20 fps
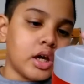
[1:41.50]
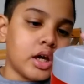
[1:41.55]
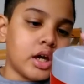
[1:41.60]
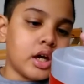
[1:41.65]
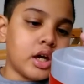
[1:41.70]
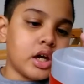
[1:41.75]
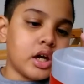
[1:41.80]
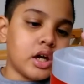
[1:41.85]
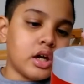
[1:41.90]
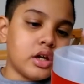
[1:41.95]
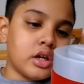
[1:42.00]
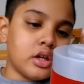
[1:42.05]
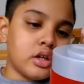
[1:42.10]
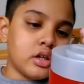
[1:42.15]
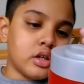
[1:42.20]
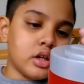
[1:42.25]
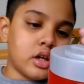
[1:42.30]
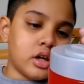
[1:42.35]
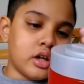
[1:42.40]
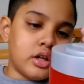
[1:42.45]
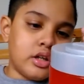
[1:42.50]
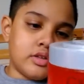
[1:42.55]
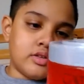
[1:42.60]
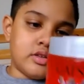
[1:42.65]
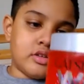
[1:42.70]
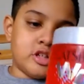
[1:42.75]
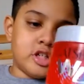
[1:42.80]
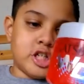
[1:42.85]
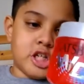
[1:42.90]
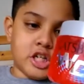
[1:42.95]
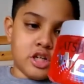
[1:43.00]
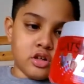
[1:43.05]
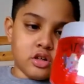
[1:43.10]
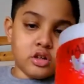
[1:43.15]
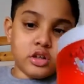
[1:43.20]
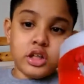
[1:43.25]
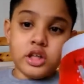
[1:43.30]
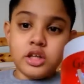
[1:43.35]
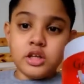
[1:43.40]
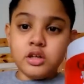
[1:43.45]
and yeah, it's a
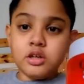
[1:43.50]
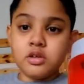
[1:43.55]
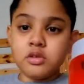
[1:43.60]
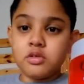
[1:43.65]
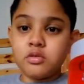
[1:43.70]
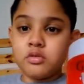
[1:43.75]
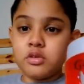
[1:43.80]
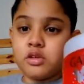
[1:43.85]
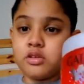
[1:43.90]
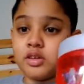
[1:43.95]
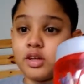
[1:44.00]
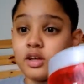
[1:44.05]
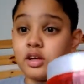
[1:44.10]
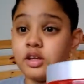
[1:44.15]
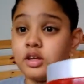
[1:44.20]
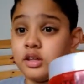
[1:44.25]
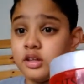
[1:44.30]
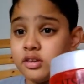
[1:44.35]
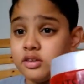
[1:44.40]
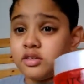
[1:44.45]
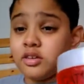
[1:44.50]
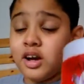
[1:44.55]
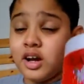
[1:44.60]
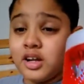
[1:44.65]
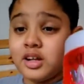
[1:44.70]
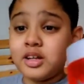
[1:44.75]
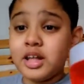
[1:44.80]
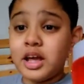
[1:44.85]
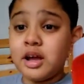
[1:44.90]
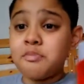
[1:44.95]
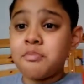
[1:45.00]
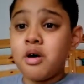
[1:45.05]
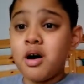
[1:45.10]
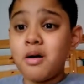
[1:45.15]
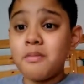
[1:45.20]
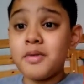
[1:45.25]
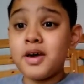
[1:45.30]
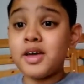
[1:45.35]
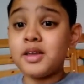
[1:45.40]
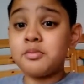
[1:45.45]
gel thing. It's like it's kind of like
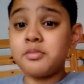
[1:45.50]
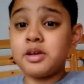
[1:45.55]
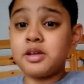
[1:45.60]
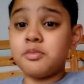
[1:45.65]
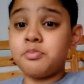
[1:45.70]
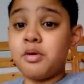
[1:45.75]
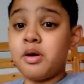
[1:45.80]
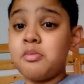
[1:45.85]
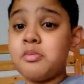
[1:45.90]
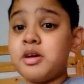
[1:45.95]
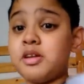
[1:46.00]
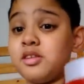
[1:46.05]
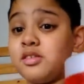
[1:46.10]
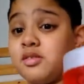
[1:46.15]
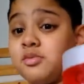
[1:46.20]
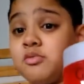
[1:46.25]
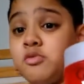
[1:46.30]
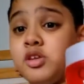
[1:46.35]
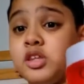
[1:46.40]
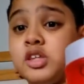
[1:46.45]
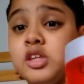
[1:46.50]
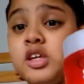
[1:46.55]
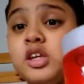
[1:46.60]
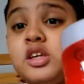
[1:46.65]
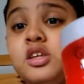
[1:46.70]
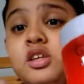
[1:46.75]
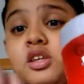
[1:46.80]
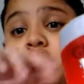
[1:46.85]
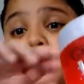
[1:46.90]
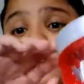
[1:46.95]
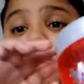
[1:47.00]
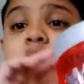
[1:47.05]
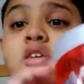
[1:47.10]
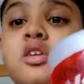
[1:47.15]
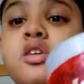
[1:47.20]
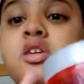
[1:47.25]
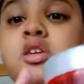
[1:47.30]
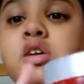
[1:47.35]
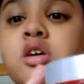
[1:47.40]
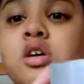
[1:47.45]
pomade, but pomade is really
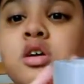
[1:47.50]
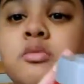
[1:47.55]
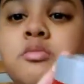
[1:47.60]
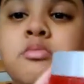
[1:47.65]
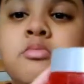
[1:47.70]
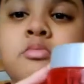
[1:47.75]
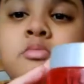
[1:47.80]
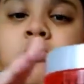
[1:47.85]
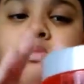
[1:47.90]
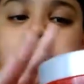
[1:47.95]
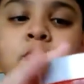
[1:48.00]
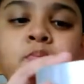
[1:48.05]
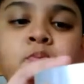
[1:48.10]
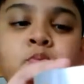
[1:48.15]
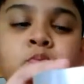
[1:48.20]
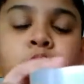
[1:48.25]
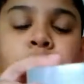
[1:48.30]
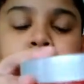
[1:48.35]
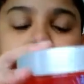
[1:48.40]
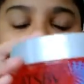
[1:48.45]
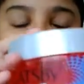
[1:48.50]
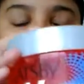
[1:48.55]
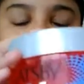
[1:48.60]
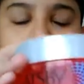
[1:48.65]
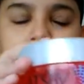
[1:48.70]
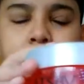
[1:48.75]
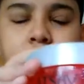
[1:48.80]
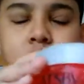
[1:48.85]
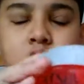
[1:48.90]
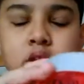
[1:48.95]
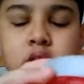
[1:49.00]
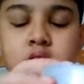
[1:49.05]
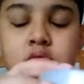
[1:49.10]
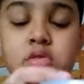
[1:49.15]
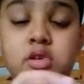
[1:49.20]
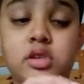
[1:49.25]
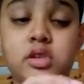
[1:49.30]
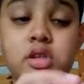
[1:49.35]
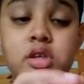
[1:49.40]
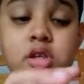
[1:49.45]
um pretty slightly
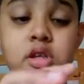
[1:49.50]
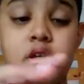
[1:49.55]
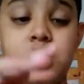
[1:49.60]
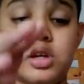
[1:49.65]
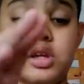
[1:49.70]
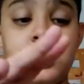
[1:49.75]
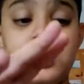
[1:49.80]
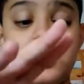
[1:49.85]
really